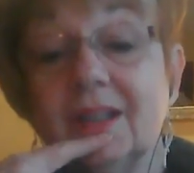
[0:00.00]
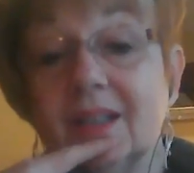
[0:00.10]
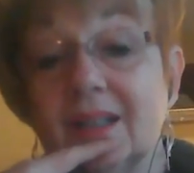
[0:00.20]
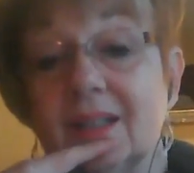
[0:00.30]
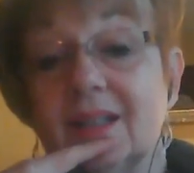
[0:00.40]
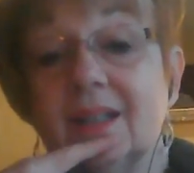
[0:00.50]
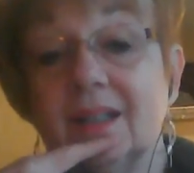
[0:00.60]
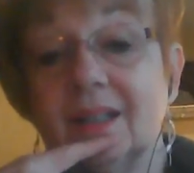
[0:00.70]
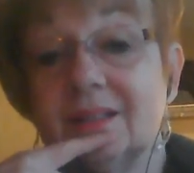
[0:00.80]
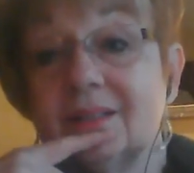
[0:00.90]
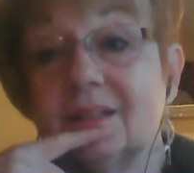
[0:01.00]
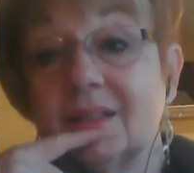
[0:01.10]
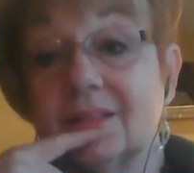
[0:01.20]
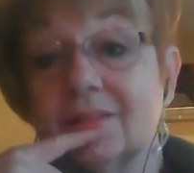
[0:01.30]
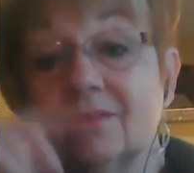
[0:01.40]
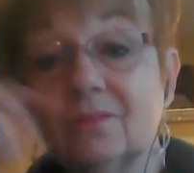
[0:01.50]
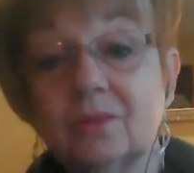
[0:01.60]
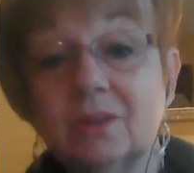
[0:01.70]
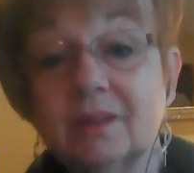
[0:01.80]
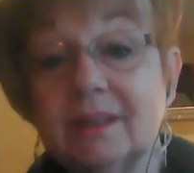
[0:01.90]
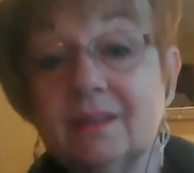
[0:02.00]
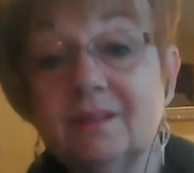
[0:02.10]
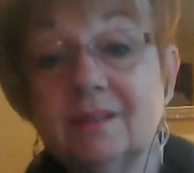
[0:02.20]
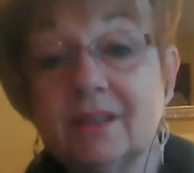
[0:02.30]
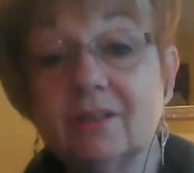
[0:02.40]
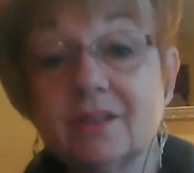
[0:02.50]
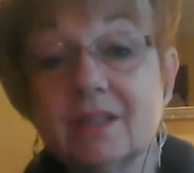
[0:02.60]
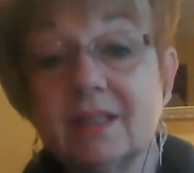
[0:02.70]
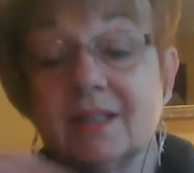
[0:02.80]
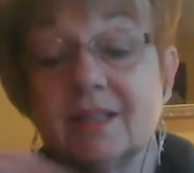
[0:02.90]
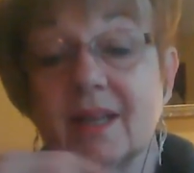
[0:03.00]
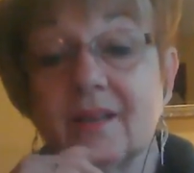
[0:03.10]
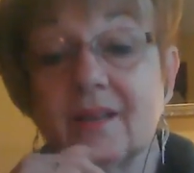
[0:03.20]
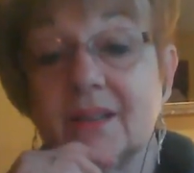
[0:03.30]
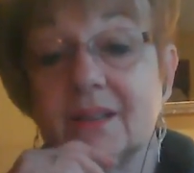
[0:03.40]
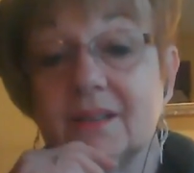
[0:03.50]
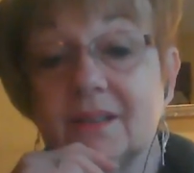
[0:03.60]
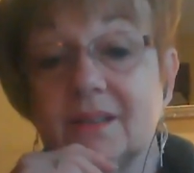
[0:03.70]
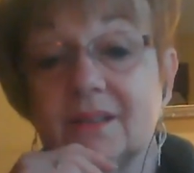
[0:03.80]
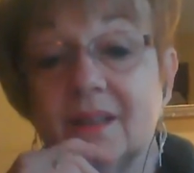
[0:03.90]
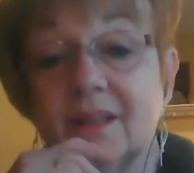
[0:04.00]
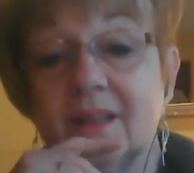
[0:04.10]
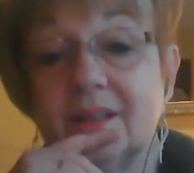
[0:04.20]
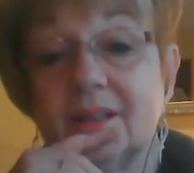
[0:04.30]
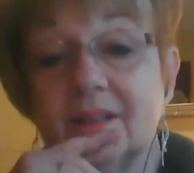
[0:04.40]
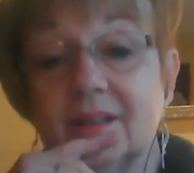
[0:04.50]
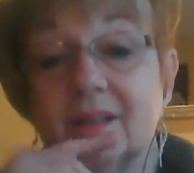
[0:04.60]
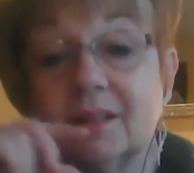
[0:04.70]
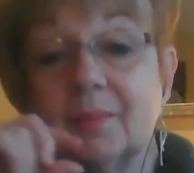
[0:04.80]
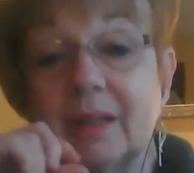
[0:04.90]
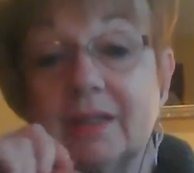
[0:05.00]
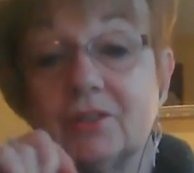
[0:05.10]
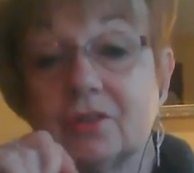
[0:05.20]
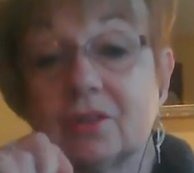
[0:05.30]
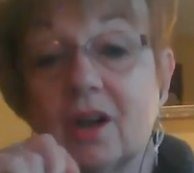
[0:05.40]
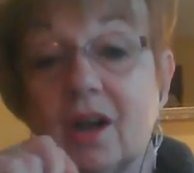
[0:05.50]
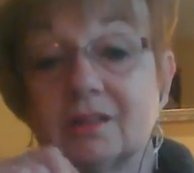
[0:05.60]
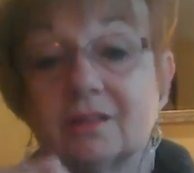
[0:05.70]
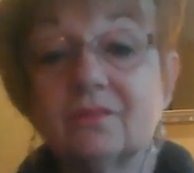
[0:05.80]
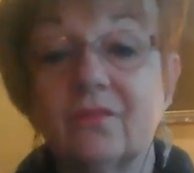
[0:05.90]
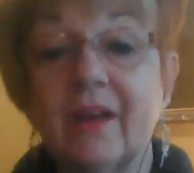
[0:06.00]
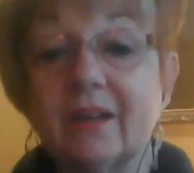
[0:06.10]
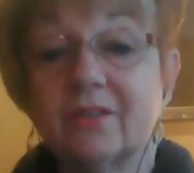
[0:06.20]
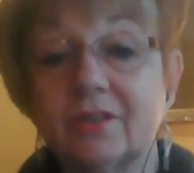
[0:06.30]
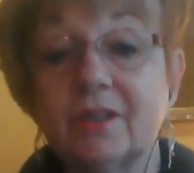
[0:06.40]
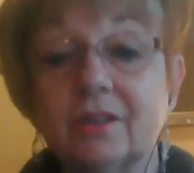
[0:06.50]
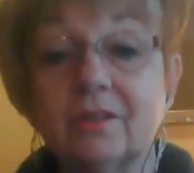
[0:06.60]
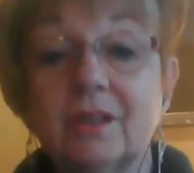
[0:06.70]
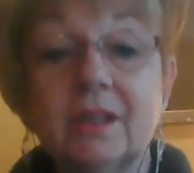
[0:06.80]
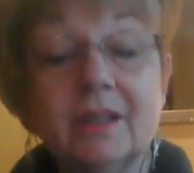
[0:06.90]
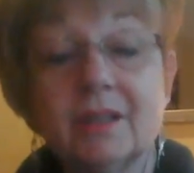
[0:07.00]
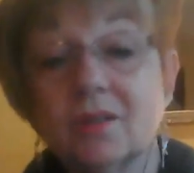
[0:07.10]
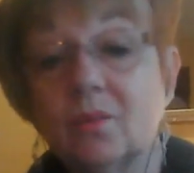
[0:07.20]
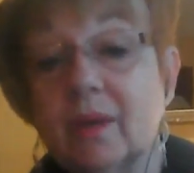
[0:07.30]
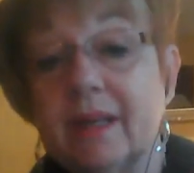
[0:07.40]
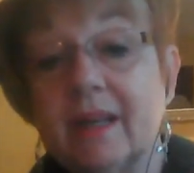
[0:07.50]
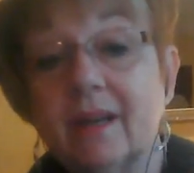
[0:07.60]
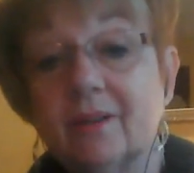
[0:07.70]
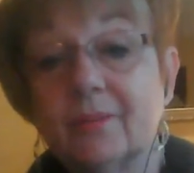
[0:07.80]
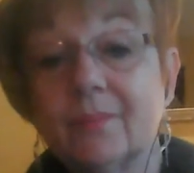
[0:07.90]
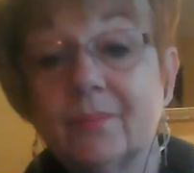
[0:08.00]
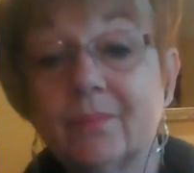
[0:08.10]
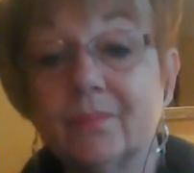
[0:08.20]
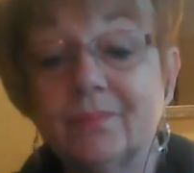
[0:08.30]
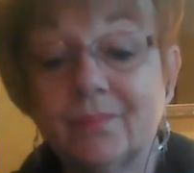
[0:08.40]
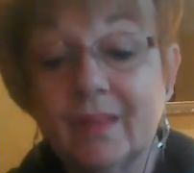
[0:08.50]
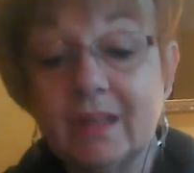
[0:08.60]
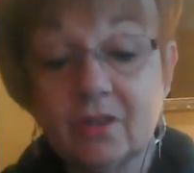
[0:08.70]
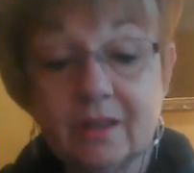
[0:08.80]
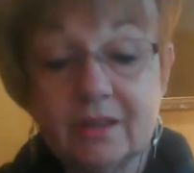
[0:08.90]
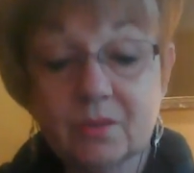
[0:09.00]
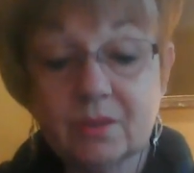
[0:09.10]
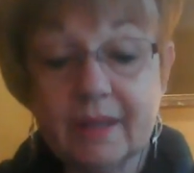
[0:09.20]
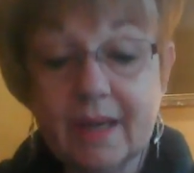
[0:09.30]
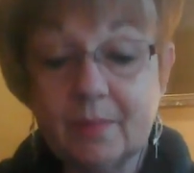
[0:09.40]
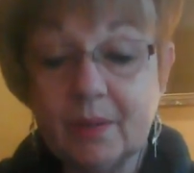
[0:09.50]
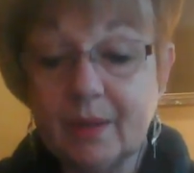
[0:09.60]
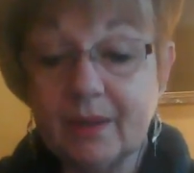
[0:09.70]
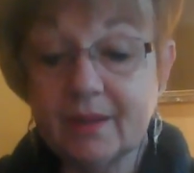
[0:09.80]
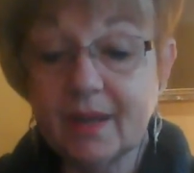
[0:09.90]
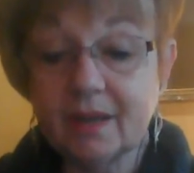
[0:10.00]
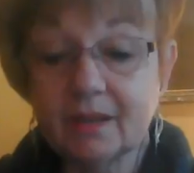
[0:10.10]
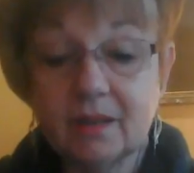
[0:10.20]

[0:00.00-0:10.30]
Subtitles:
And it really zeroes things down and eliminates your cost factor, you know, it's way down. So I was really happy about that.